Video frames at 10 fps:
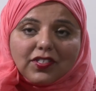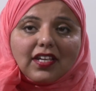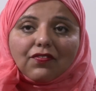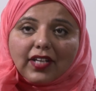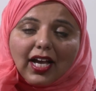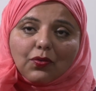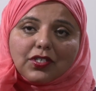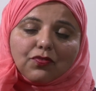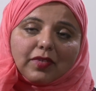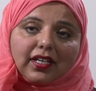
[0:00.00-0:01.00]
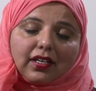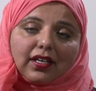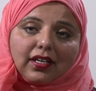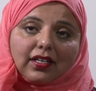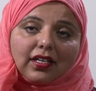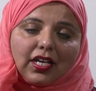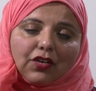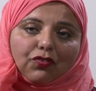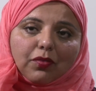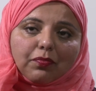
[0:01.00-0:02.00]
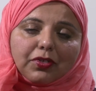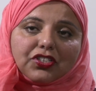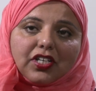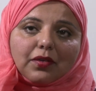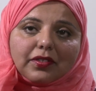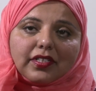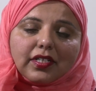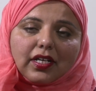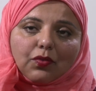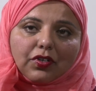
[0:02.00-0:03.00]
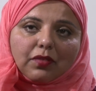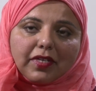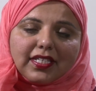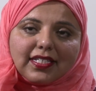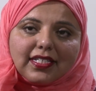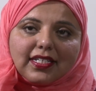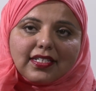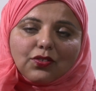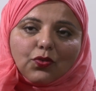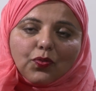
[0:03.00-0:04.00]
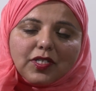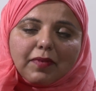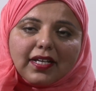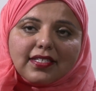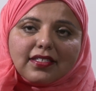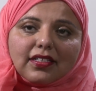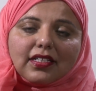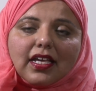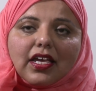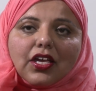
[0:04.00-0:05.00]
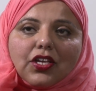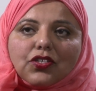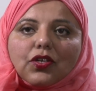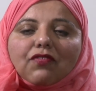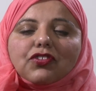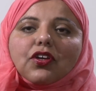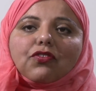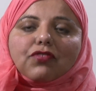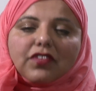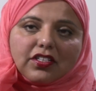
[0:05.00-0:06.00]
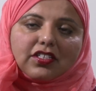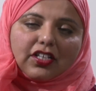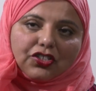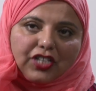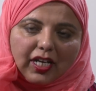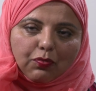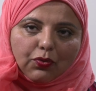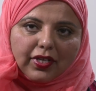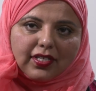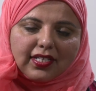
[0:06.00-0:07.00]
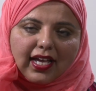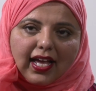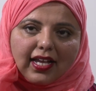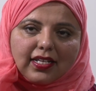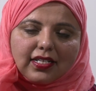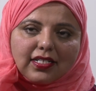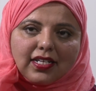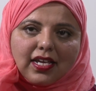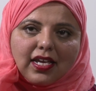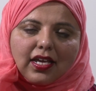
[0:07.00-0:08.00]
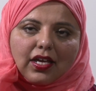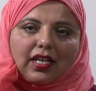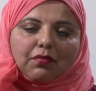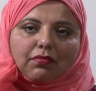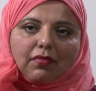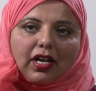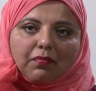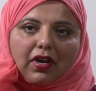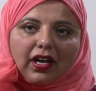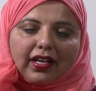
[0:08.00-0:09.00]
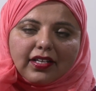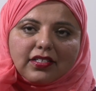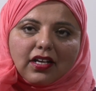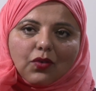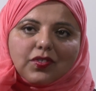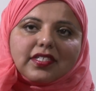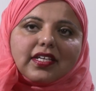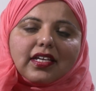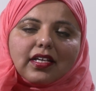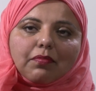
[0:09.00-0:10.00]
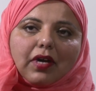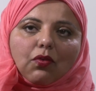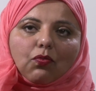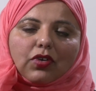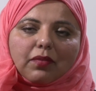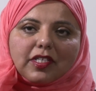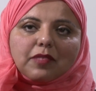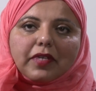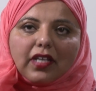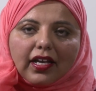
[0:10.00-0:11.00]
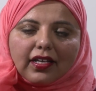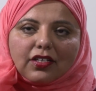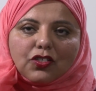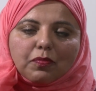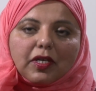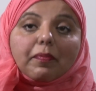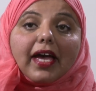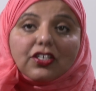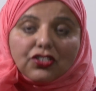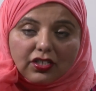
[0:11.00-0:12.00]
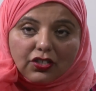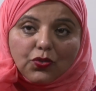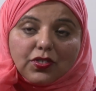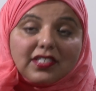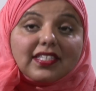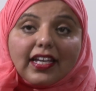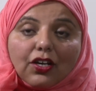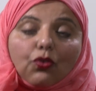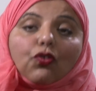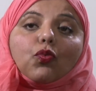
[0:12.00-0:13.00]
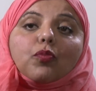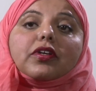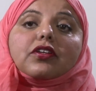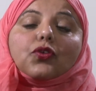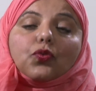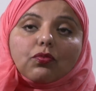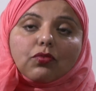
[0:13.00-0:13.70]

for 7 hours from Peshawar, one of the big cities in northwest Pakistan. So you have to go through 39 checkpoints, and in my mind, I was thinking about what it must be like to be a patient who's sick, or a woman who